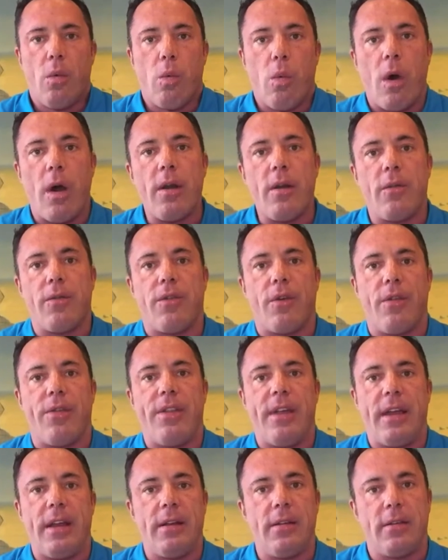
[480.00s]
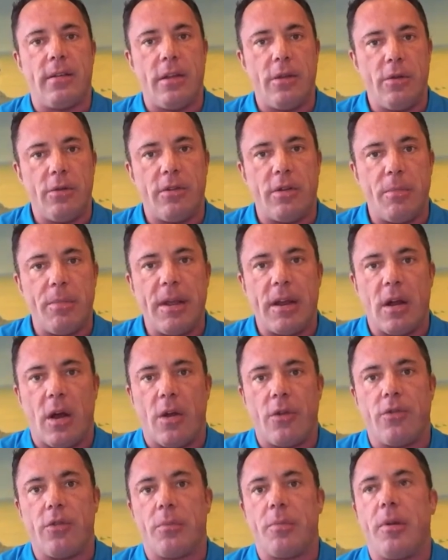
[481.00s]
wonderful thing to be an
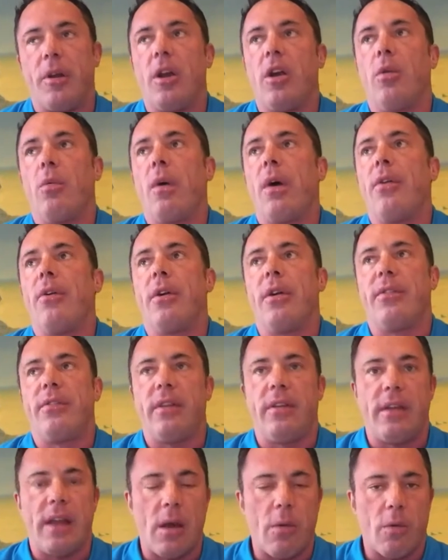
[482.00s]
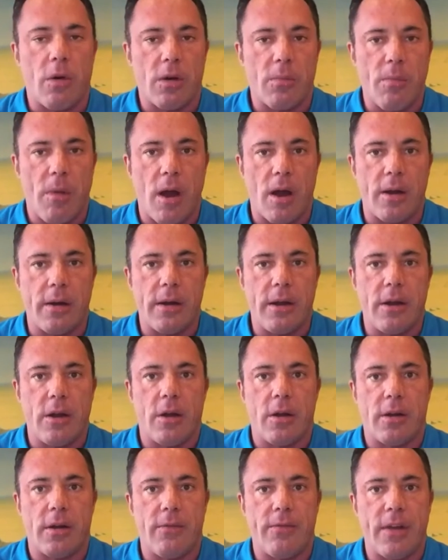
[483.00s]
entrepreneur, whether it's in network marketing
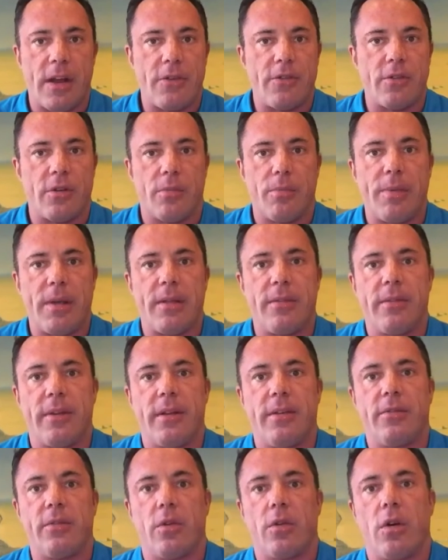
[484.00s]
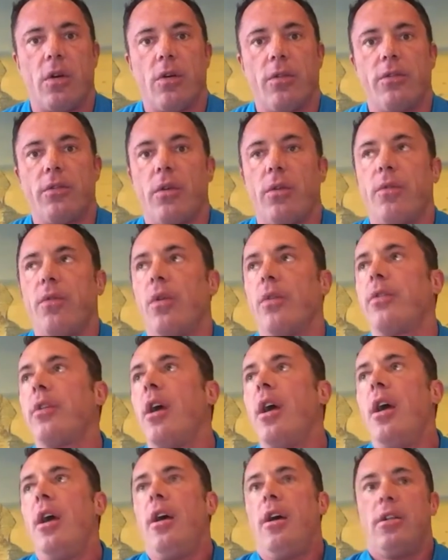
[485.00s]
or conventional business or so forth.
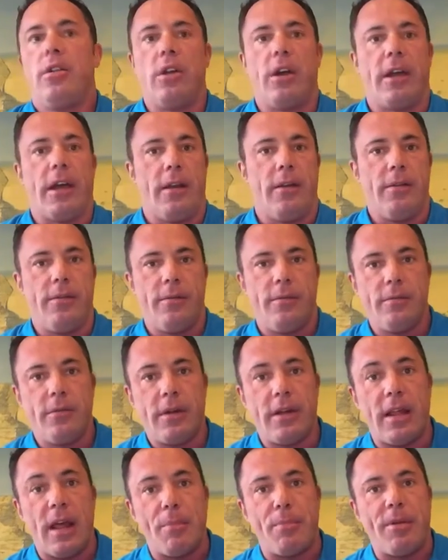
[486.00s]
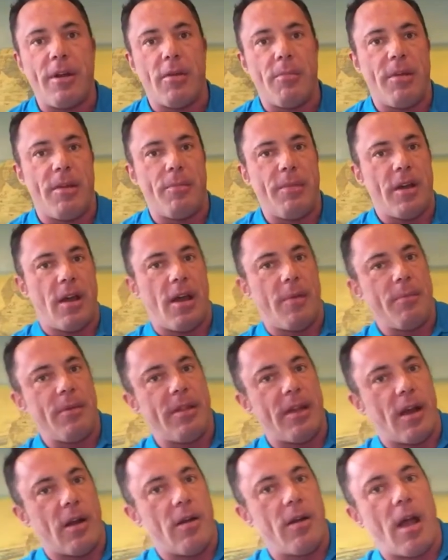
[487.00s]
Look at that pyramid behind me
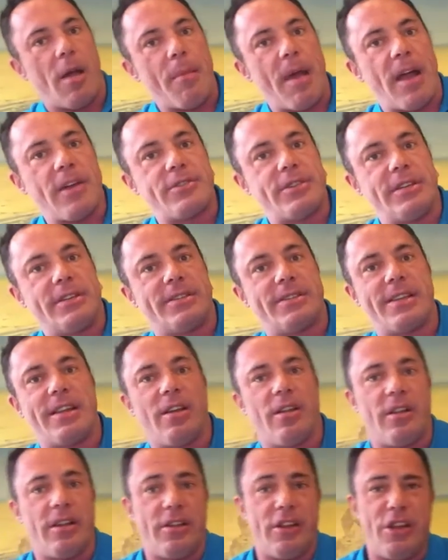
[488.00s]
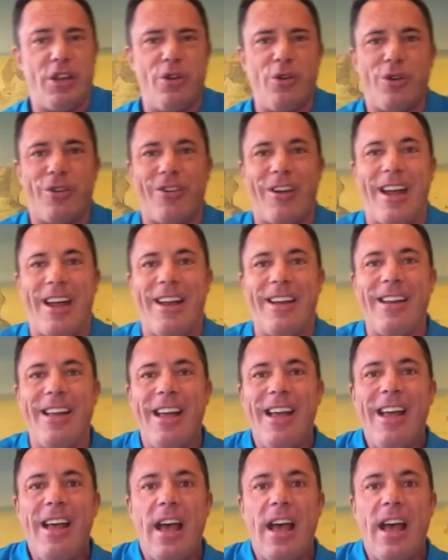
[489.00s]
there. I'm actually still in the Ukraine,